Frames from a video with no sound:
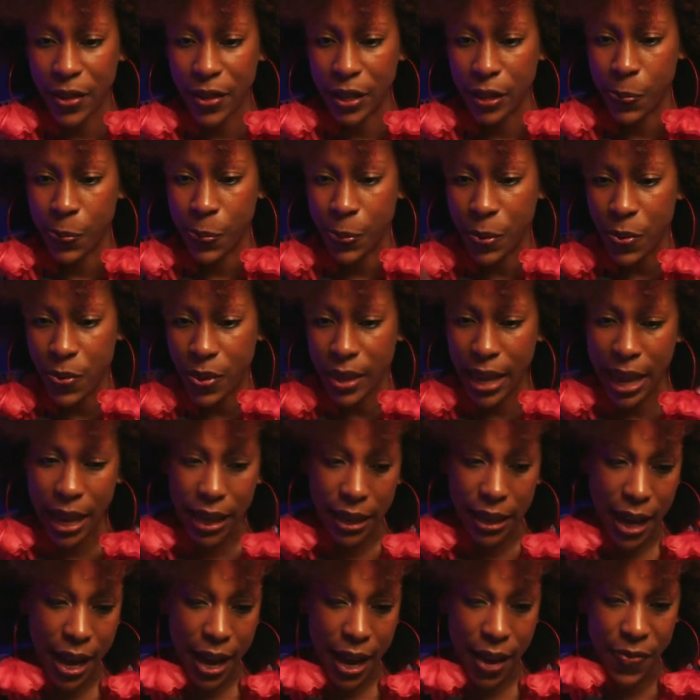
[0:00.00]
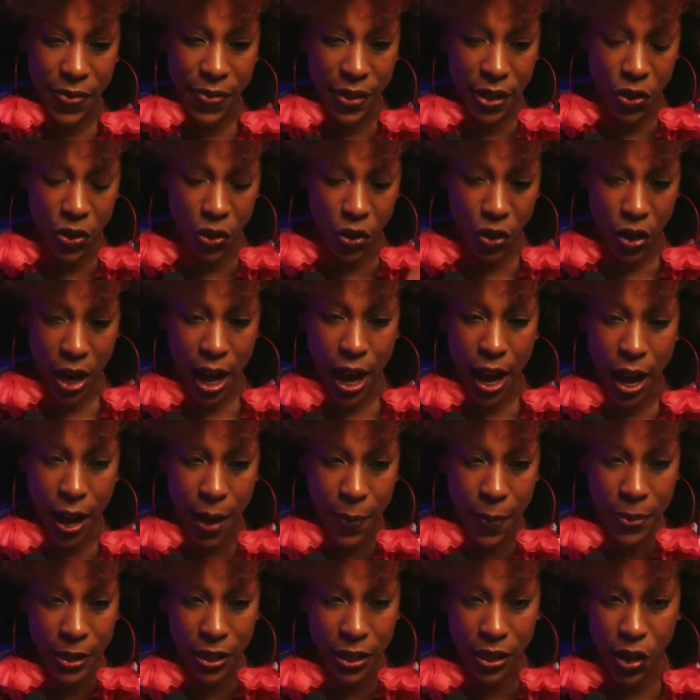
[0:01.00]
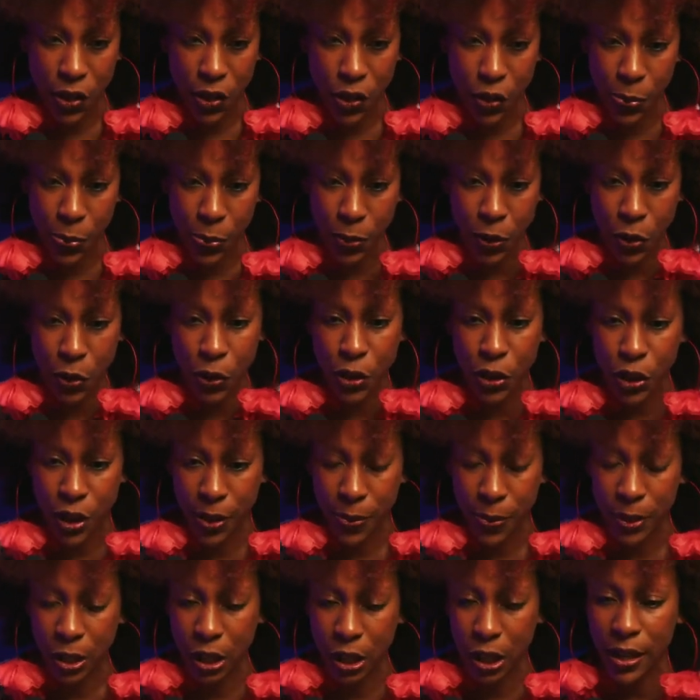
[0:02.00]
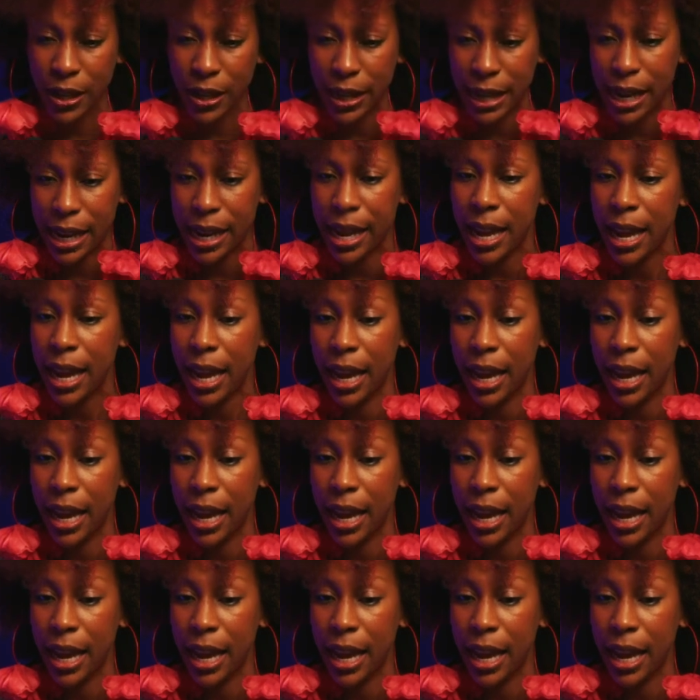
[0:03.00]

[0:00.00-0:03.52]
this boo thing life, this job, this entrepreneurship journey.